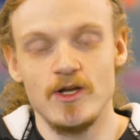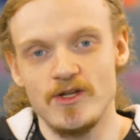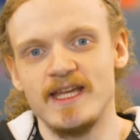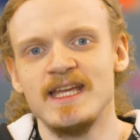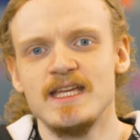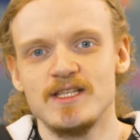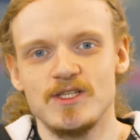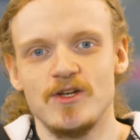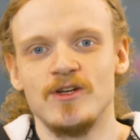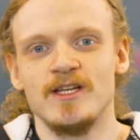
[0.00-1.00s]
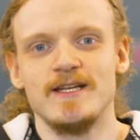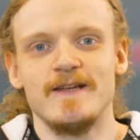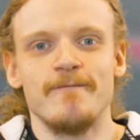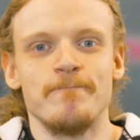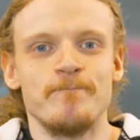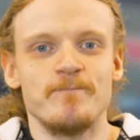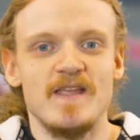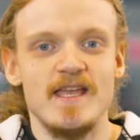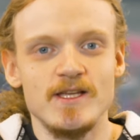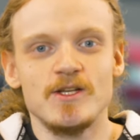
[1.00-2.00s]
Okay, so
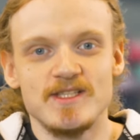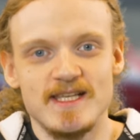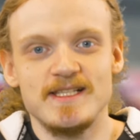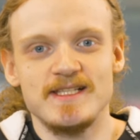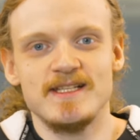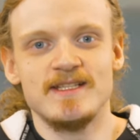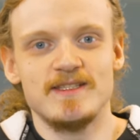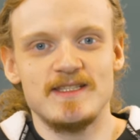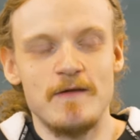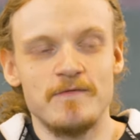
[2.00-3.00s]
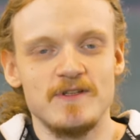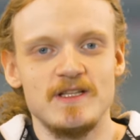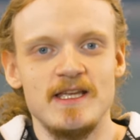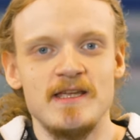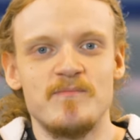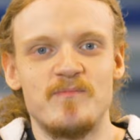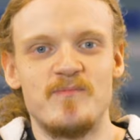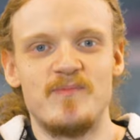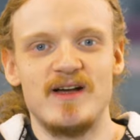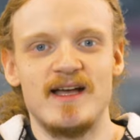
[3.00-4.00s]
inconsistent, definitely,
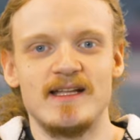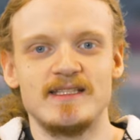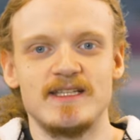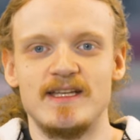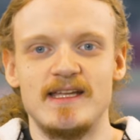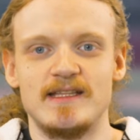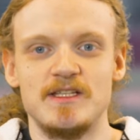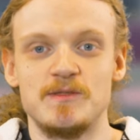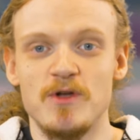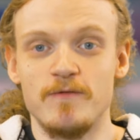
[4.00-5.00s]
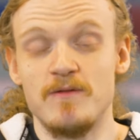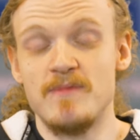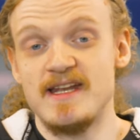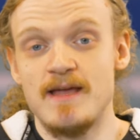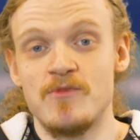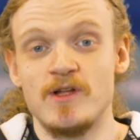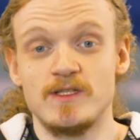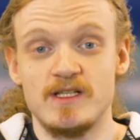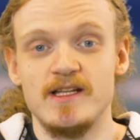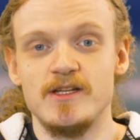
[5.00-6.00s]
but at least both him and
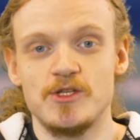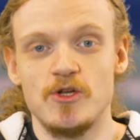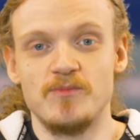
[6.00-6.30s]
Emirates clearly showed